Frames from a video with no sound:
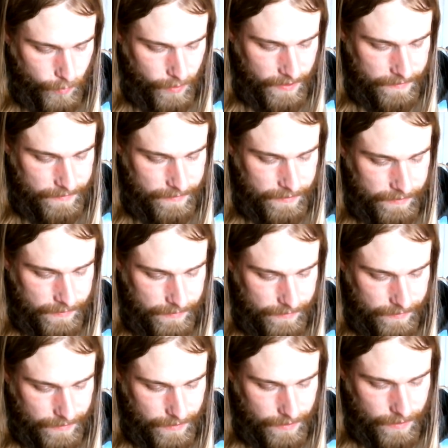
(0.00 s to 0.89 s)

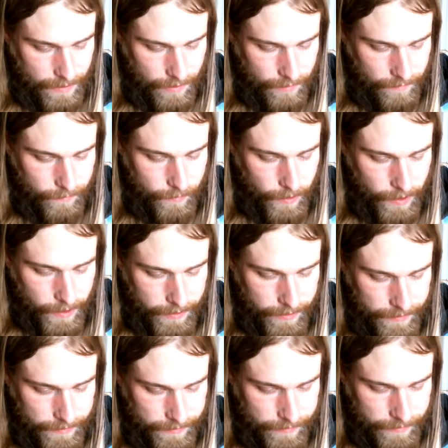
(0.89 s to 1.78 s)
business of
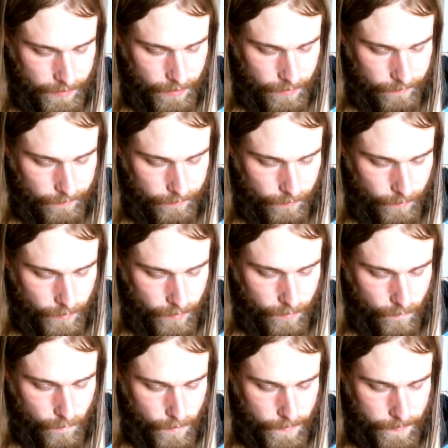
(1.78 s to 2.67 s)
glutting itself
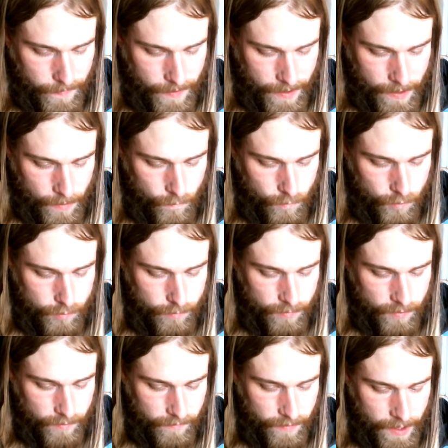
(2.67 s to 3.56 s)
with what thy
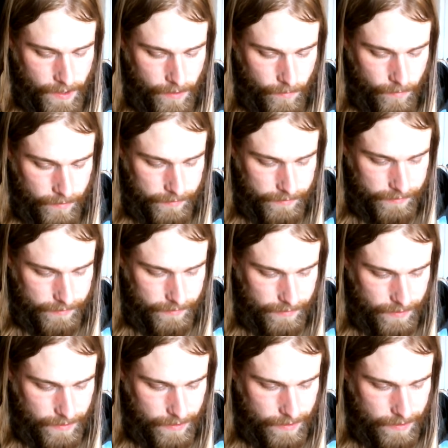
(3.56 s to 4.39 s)
womb devours,